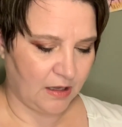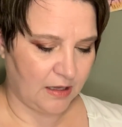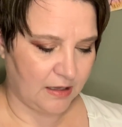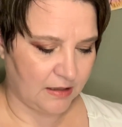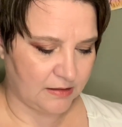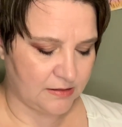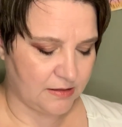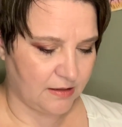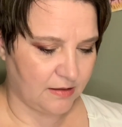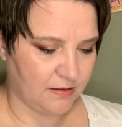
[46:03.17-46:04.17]
And
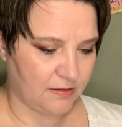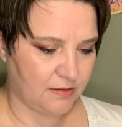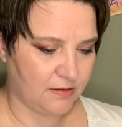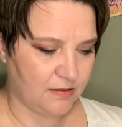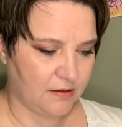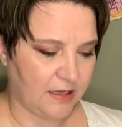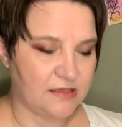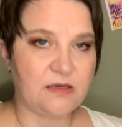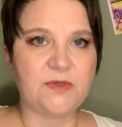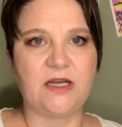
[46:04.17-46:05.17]

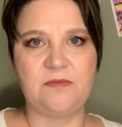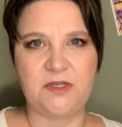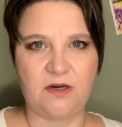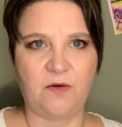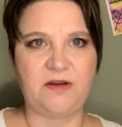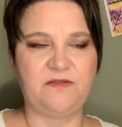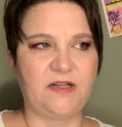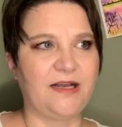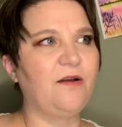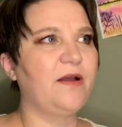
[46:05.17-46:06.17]
sometimes, I'd feel
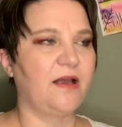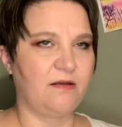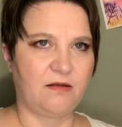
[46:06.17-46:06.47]
like, okay,